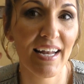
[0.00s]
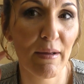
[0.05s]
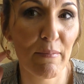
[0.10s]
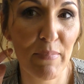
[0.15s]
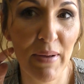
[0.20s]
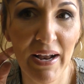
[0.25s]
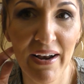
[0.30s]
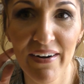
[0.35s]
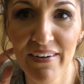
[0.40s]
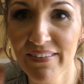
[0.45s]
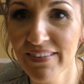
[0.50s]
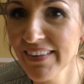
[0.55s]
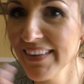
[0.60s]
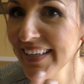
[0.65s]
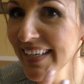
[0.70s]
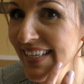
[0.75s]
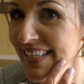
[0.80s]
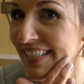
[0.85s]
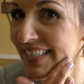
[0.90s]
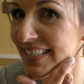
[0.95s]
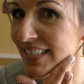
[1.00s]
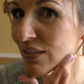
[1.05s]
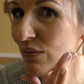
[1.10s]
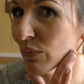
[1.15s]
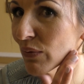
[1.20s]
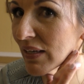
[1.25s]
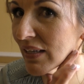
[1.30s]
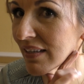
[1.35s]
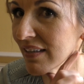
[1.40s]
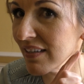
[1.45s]
I paired this
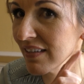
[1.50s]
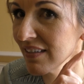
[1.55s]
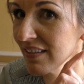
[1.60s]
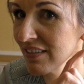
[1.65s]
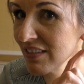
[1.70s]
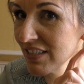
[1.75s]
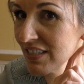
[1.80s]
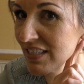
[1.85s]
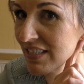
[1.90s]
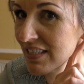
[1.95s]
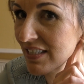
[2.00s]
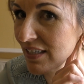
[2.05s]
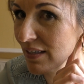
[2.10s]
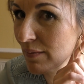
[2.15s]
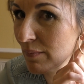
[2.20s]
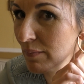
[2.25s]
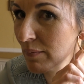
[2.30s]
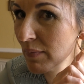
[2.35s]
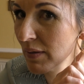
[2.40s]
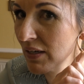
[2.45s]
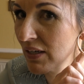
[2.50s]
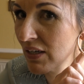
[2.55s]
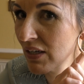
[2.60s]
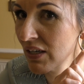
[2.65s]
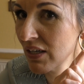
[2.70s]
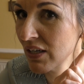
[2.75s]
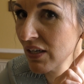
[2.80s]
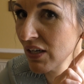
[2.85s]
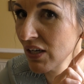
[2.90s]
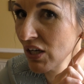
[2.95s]
with just some
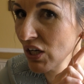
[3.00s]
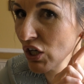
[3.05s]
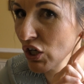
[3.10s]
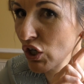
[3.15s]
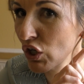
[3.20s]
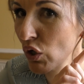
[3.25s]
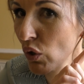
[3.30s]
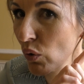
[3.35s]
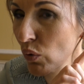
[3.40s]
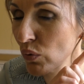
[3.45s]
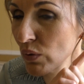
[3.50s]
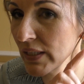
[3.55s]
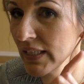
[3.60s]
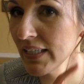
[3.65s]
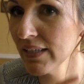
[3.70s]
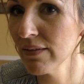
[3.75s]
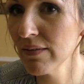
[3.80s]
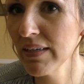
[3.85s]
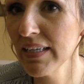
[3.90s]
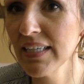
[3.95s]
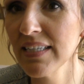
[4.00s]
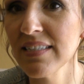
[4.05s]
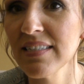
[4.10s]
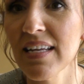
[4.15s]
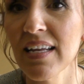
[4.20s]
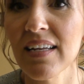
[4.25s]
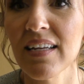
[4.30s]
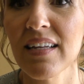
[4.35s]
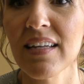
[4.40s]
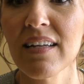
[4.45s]
gold earrings
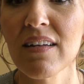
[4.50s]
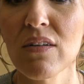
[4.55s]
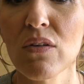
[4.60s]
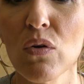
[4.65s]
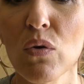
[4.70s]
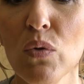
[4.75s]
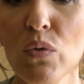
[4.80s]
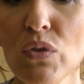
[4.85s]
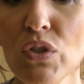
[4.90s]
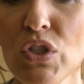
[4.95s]
and a little gold